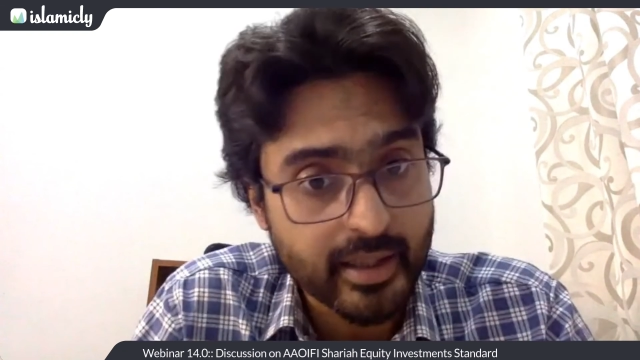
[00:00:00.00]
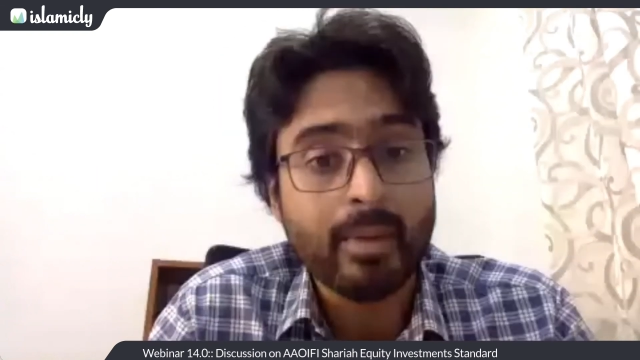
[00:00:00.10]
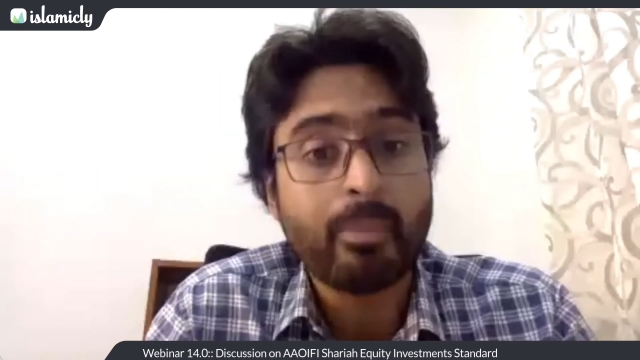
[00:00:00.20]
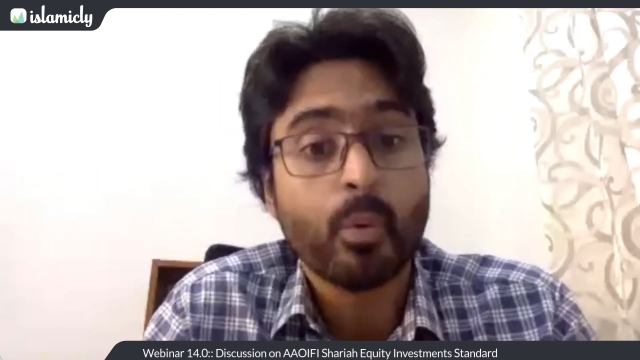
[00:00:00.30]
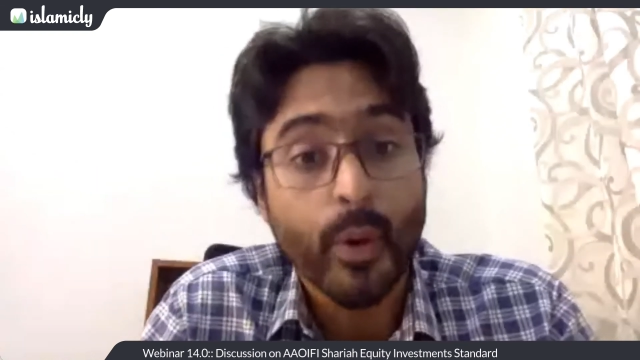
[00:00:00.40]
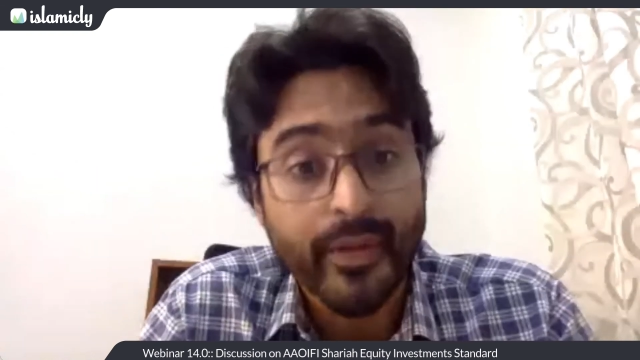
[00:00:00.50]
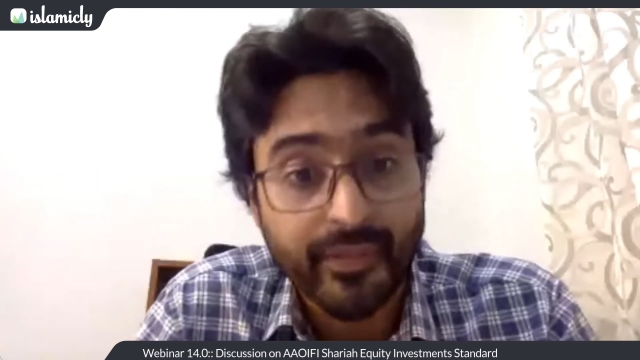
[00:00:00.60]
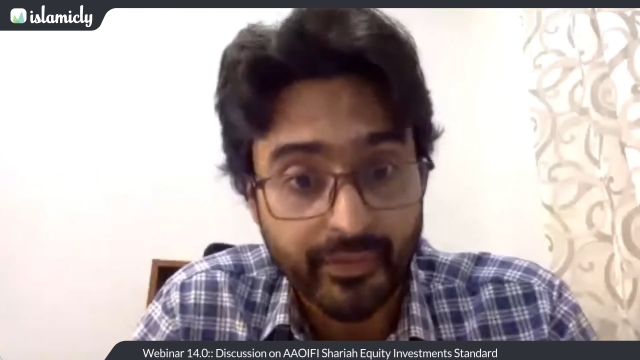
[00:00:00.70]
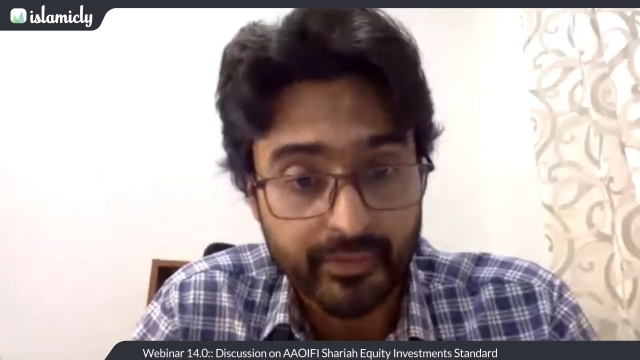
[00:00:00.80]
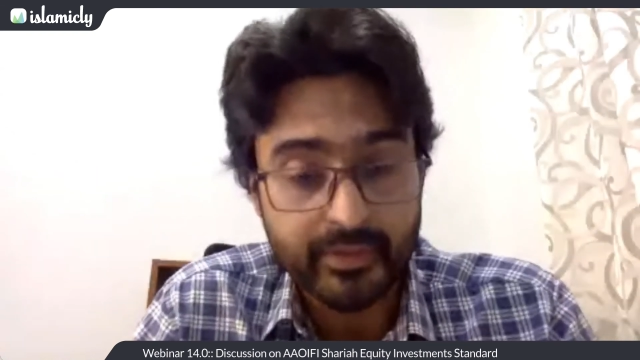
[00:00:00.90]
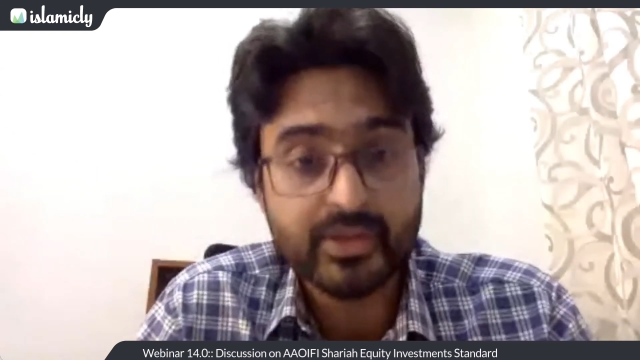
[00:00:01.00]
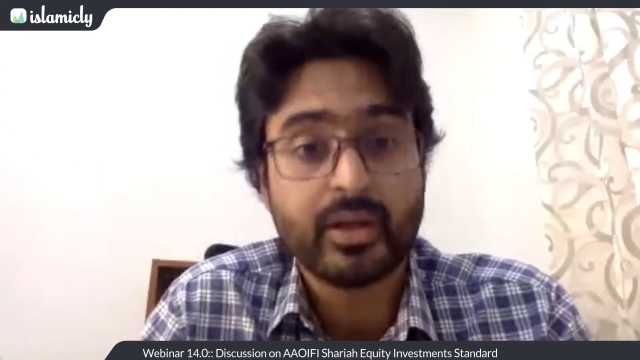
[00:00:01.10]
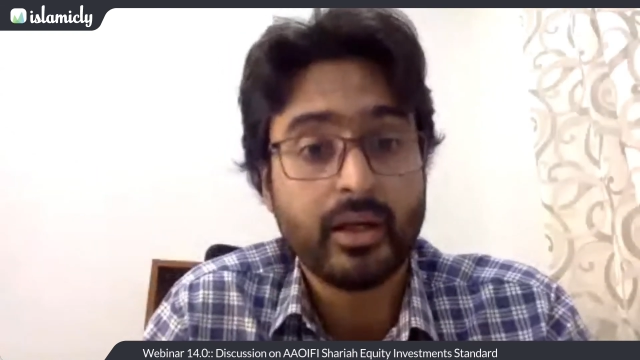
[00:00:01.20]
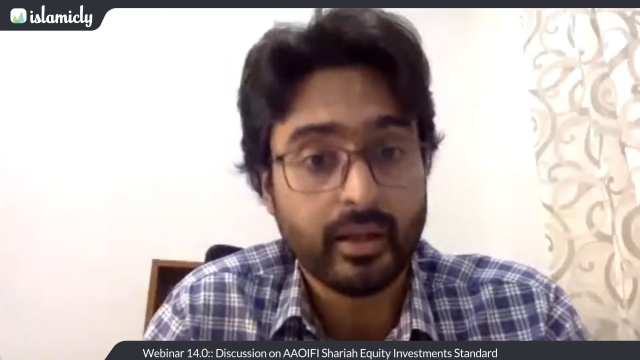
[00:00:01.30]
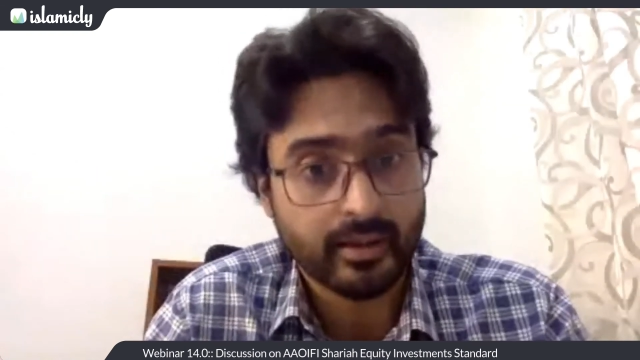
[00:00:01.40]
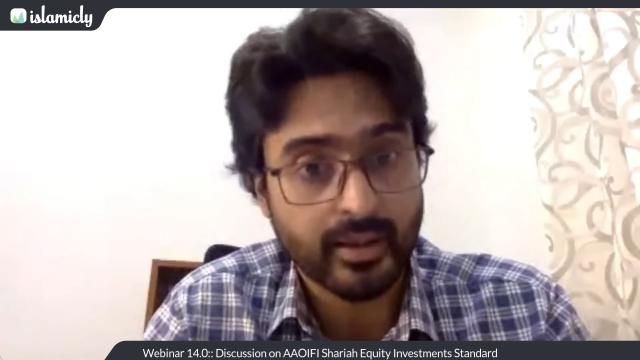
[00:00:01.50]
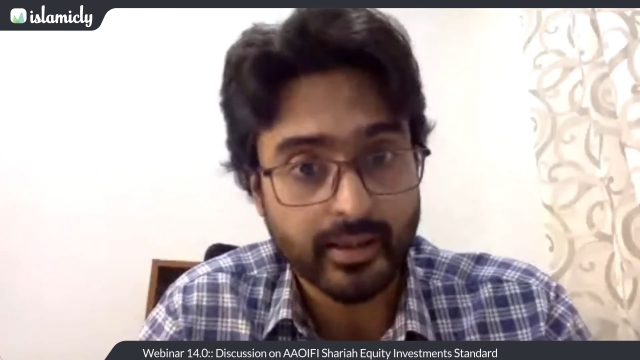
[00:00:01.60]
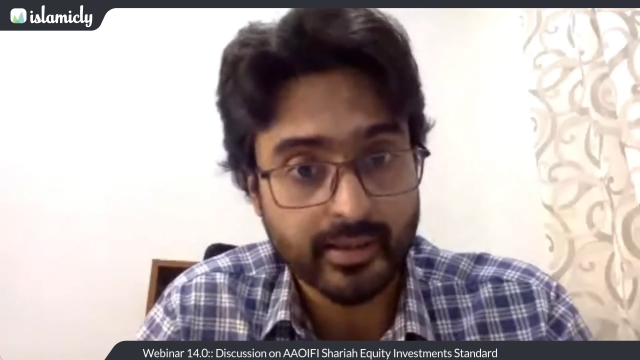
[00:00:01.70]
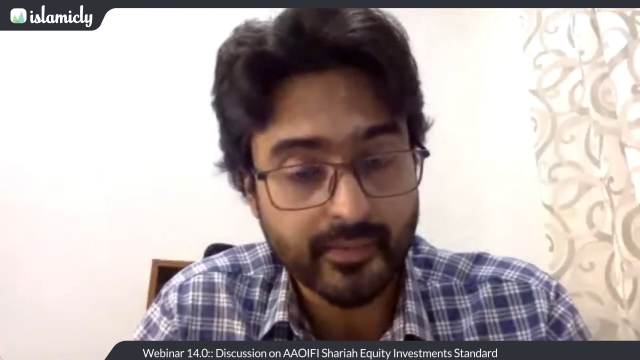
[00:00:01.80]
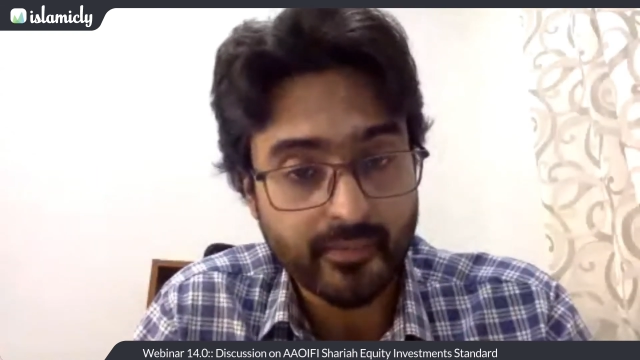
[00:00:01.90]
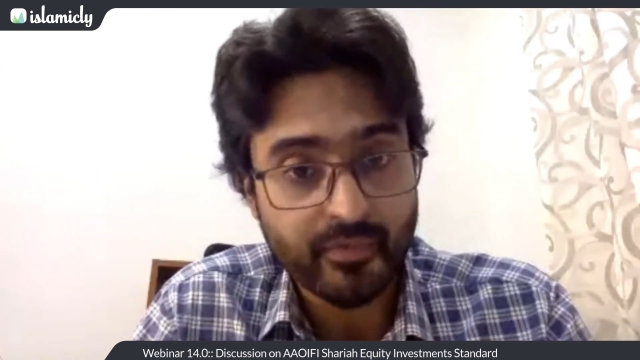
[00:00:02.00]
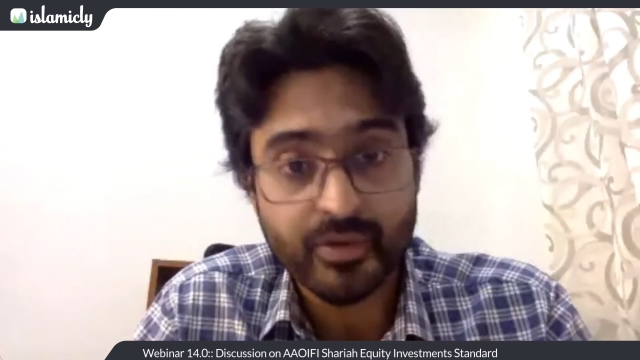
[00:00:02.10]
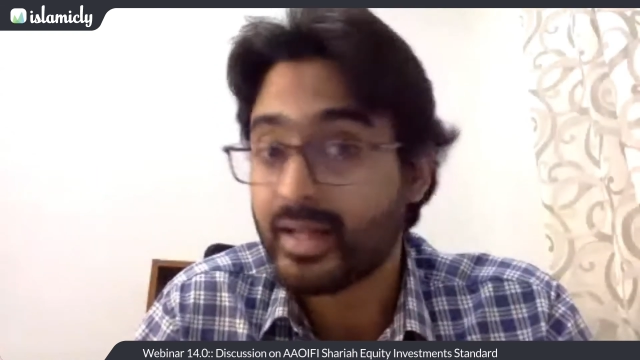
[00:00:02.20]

to come up with screening results.